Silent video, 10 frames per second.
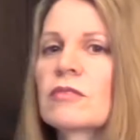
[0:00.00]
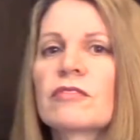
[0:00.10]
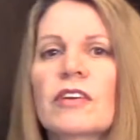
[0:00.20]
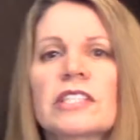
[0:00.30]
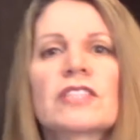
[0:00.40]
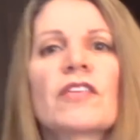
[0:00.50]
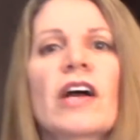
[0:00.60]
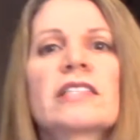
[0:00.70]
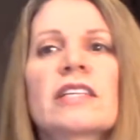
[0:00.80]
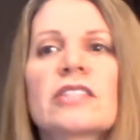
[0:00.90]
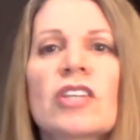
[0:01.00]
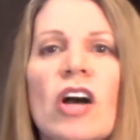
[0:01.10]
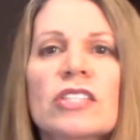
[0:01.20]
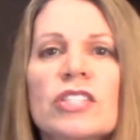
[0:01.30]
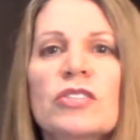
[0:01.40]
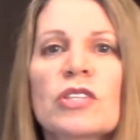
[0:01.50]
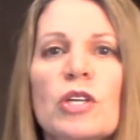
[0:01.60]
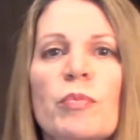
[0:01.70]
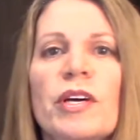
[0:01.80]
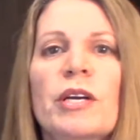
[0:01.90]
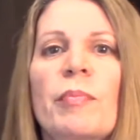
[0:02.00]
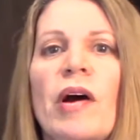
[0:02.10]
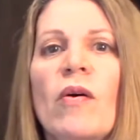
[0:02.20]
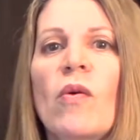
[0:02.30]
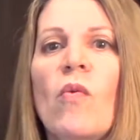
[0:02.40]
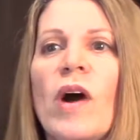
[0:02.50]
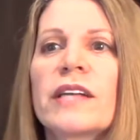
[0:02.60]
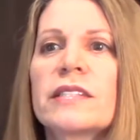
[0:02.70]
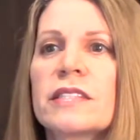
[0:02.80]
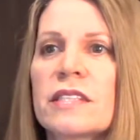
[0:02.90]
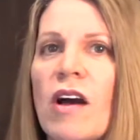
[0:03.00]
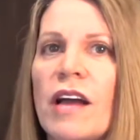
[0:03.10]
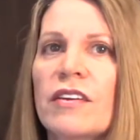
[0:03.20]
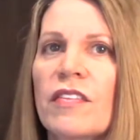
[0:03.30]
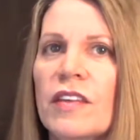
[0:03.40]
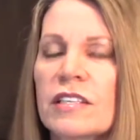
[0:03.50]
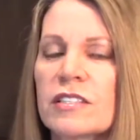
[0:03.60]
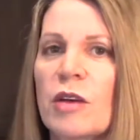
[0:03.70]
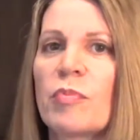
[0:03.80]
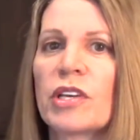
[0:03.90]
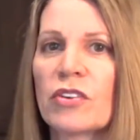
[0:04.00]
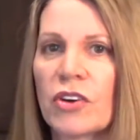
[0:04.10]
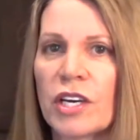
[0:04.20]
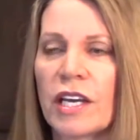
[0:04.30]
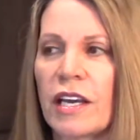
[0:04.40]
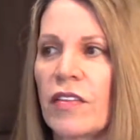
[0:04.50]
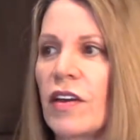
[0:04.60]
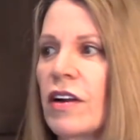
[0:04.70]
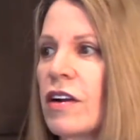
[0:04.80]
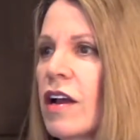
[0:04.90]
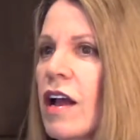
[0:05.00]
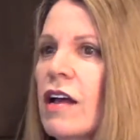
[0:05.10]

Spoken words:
French fries, I'll talk to you a little bit about what kind of things I've been cooking in there.